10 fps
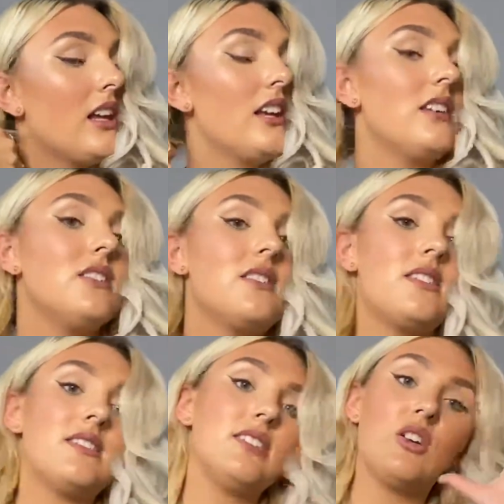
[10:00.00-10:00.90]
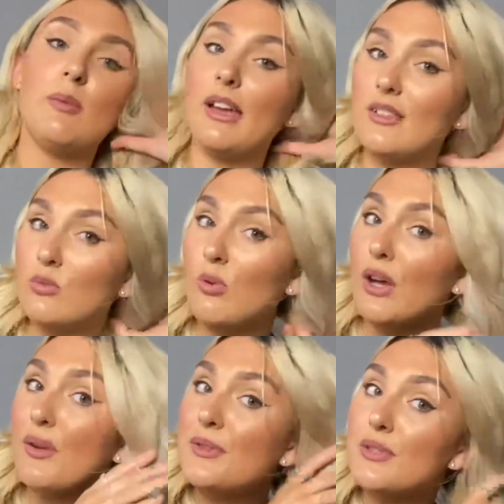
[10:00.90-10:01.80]
uses a serum as
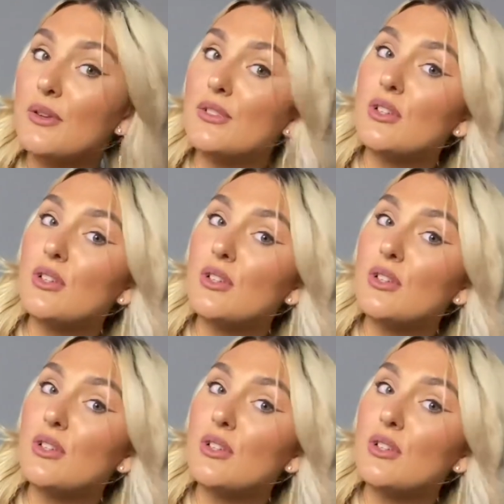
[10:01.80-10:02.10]
well, so I do